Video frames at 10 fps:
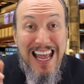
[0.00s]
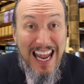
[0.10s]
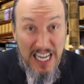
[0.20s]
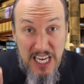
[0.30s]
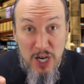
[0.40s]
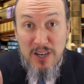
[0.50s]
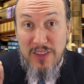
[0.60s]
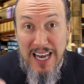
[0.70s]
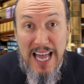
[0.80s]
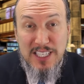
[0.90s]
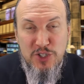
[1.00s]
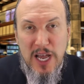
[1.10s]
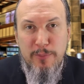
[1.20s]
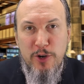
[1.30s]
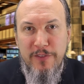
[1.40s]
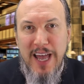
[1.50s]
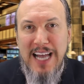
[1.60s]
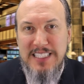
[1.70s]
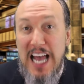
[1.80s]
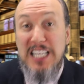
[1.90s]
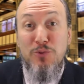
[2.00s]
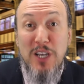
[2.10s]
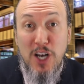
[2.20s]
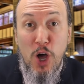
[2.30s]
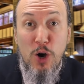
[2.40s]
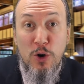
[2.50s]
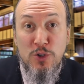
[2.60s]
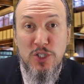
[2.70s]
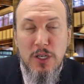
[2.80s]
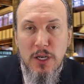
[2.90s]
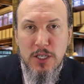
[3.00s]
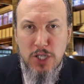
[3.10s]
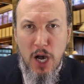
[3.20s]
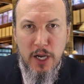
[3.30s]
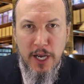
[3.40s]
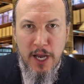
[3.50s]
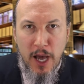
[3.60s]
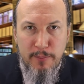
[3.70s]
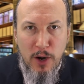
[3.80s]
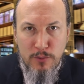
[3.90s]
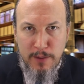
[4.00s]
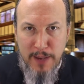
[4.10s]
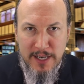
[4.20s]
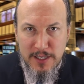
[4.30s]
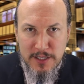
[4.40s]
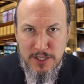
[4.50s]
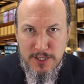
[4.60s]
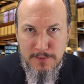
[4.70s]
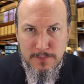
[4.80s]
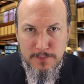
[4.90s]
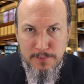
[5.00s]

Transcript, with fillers: And here in the last chapter of Acts, as we close, talking about repentance.